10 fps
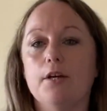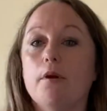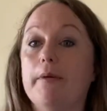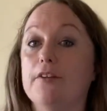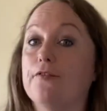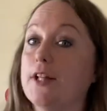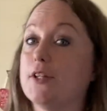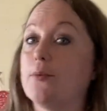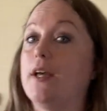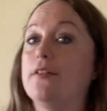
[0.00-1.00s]
who I made
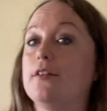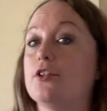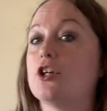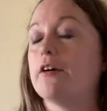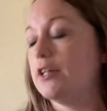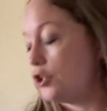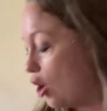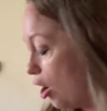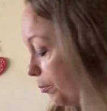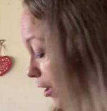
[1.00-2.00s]
friends with in the charity
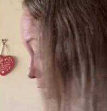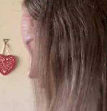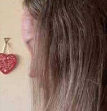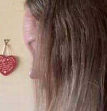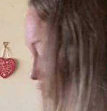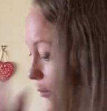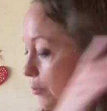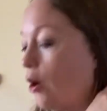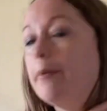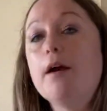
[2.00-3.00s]
shop, she
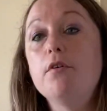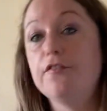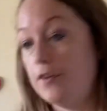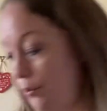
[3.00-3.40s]
brought me out a few